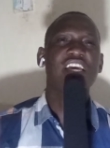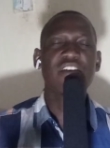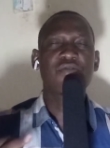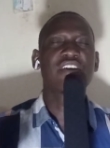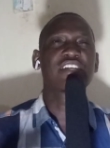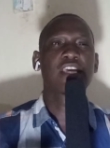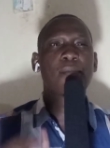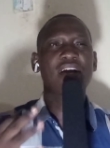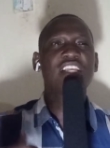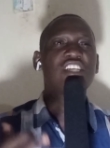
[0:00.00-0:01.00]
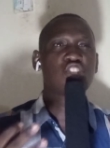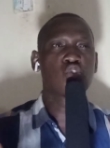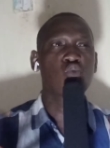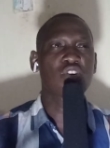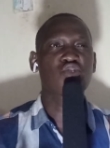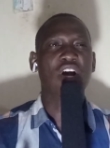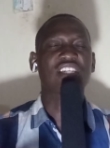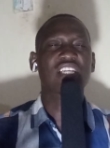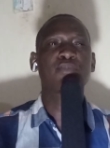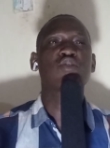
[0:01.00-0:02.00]
even Kimani Ichung'wah
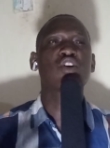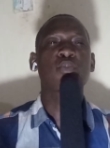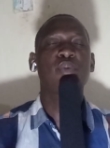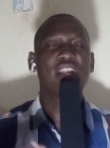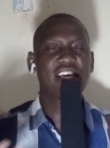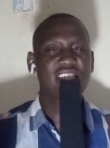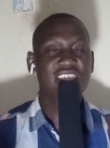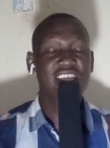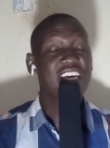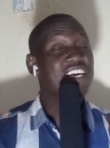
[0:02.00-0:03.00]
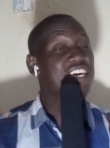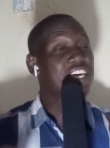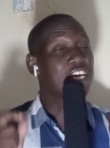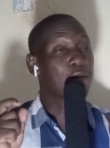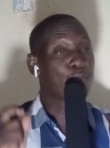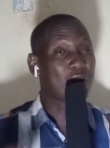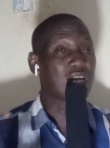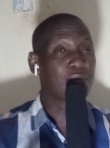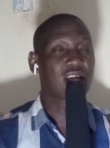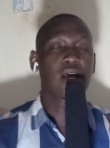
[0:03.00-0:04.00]
attempted to downplay it in
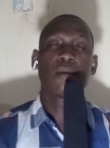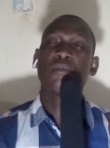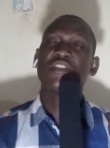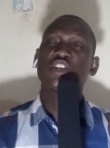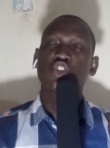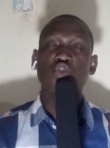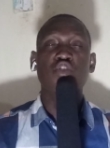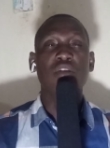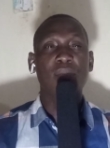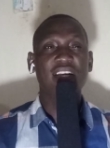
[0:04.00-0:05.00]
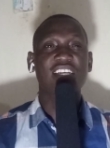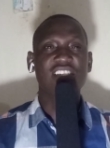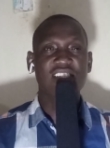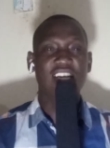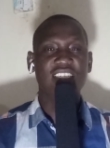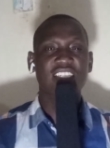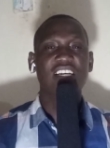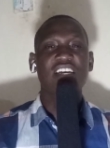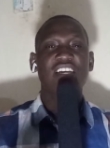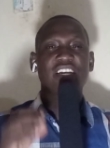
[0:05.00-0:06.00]
parliament, but the truth of the matter is that
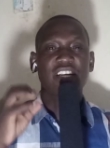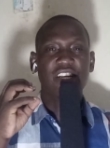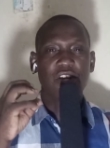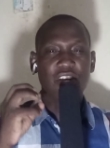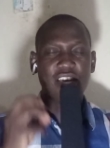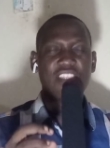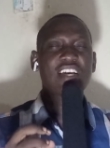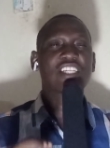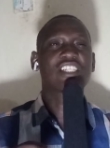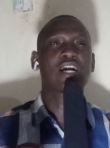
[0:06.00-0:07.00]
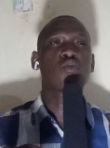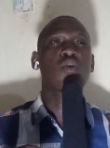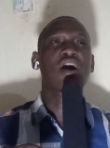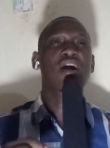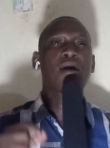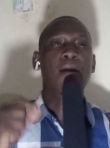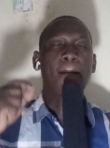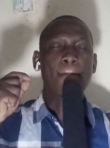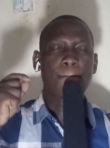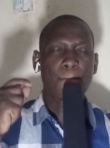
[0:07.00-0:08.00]
Rigathi Gachagua
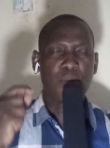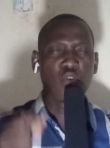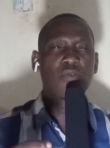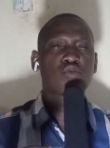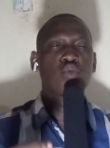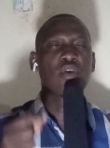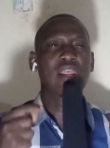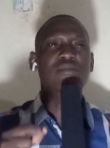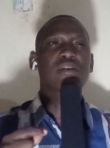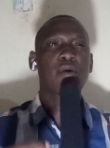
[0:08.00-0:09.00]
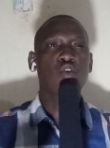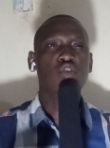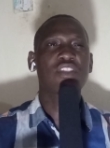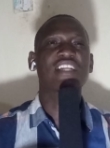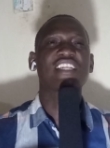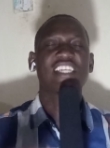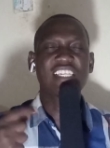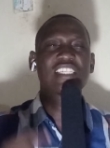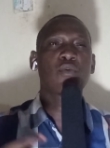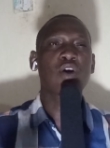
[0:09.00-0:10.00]
proved to William Samoei Ruto that he
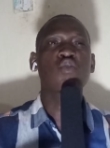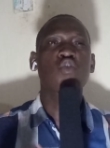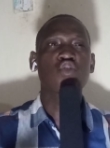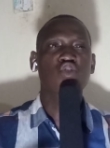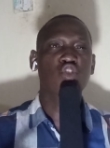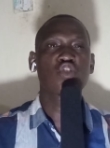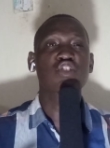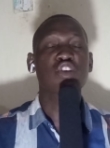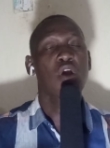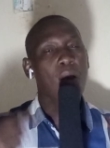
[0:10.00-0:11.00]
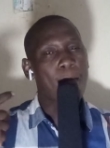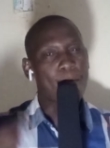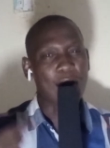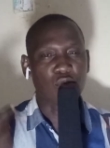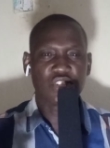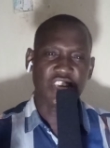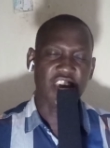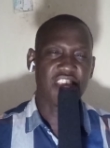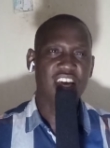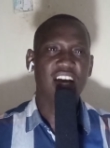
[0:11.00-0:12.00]
is the one who controls Mount
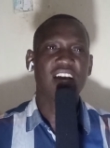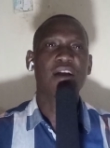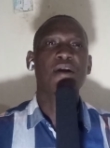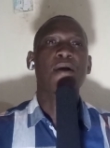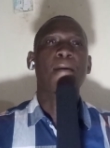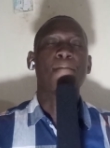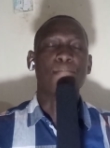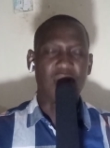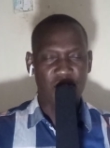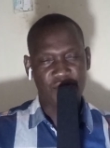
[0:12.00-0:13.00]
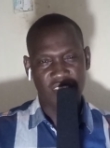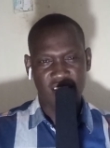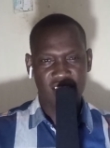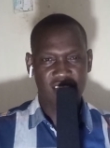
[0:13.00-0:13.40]
Kenya Mafia.